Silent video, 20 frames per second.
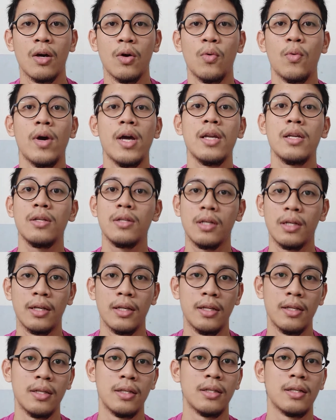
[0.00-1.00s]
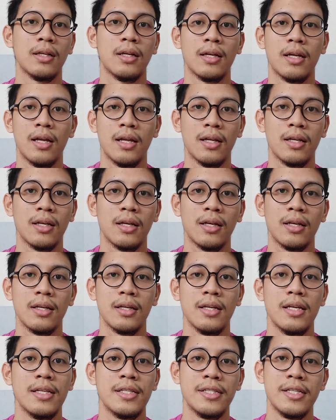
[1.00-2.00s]
When
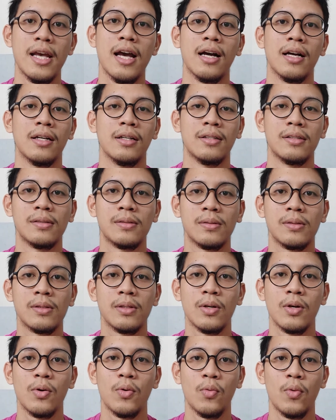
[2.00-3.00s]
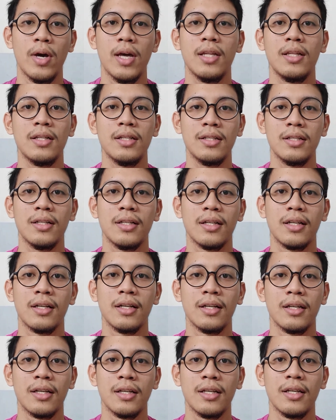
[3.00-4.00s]
is young? When
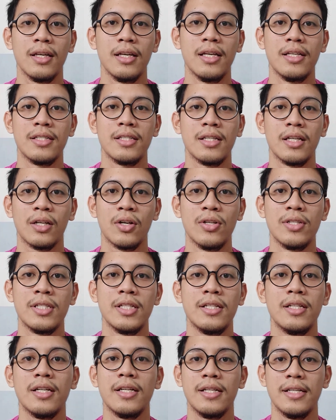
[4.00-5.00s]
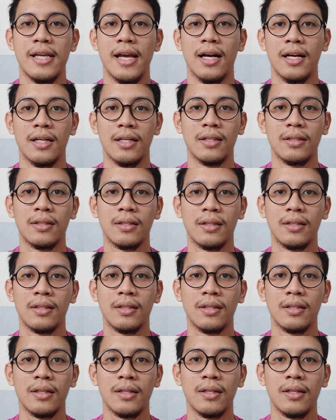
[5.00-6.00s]
is considered young?
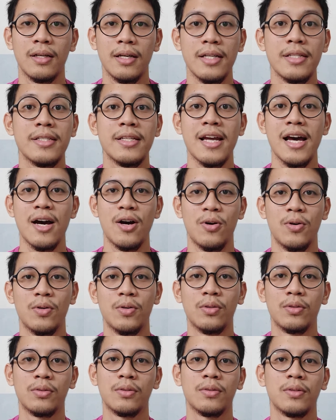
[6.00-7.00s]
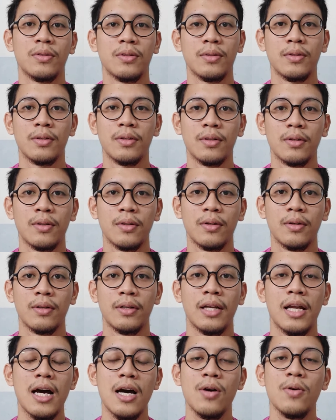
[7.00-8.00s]
It's now.
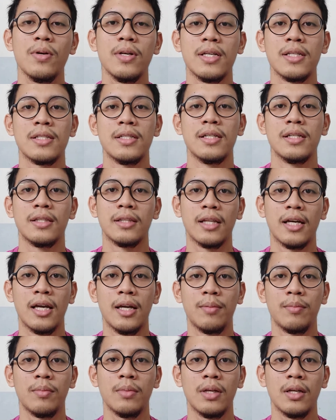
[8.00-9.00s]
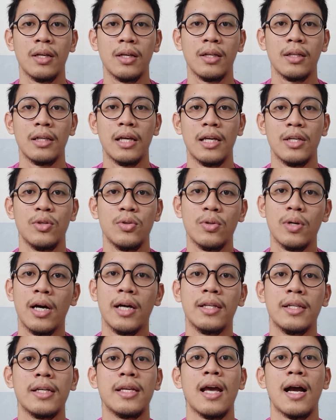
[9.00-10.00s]
Now is the time that you
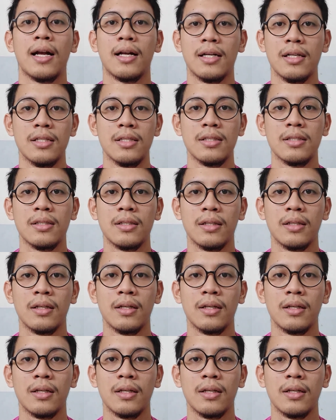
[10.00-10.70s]
are the youngest.